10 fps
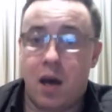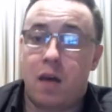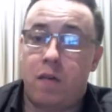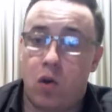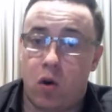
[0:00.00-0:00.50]

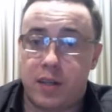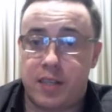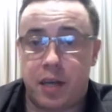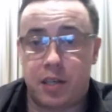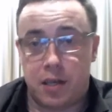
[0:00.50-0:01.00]
If your
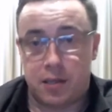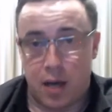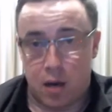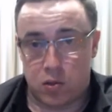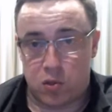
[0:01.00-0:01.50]
attention is
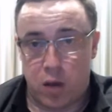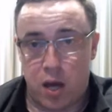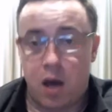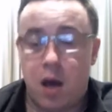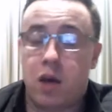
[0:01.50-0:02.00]

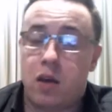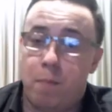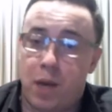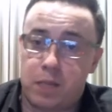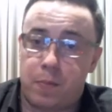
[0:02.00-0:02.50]
elsewhere, you
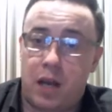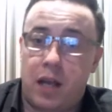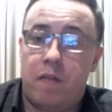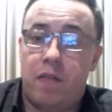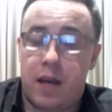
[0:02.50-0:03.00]
best
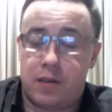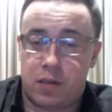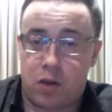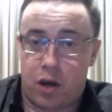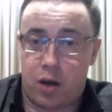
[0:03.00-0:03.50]
believe theirs is
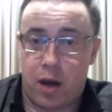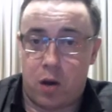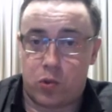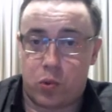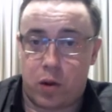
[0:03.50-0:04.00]
going to go
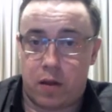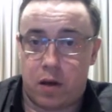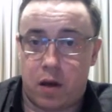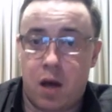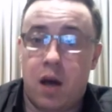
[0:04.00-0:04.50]
elsewhere either.